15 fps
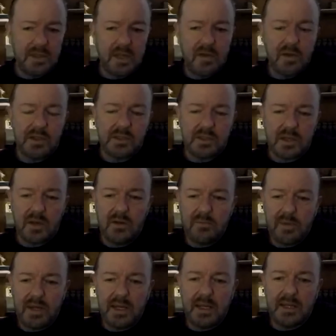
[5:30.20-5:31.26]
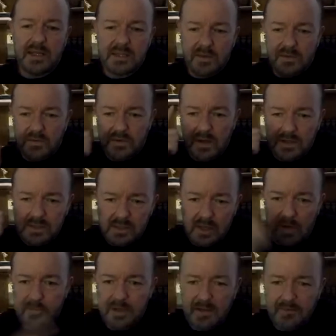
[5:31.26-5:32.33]
there are so many. There's so
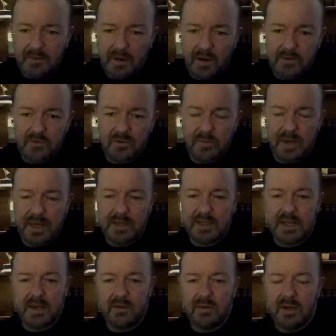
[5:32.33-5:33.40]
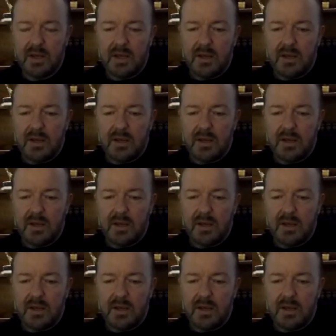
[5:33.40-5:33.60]
many flying through my head now.